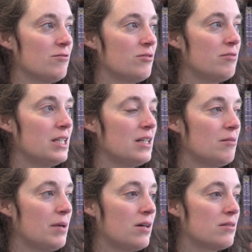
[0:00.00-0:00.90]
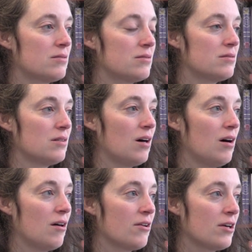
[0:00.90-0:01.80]
for reading about
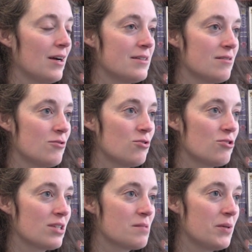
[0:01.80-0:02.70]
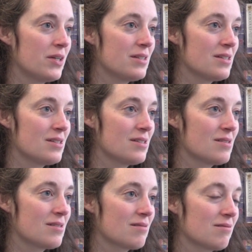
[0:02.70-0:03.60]
other kinds of Jewish
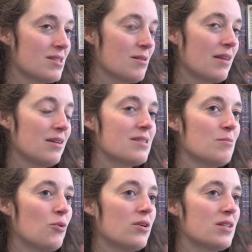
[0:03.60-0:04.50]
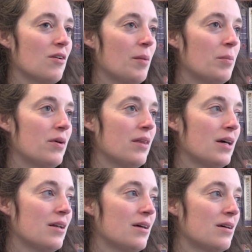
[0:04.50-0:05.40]
experiences. So I think it's important to remember
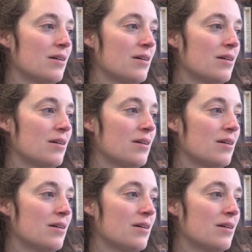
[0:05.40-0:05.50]
that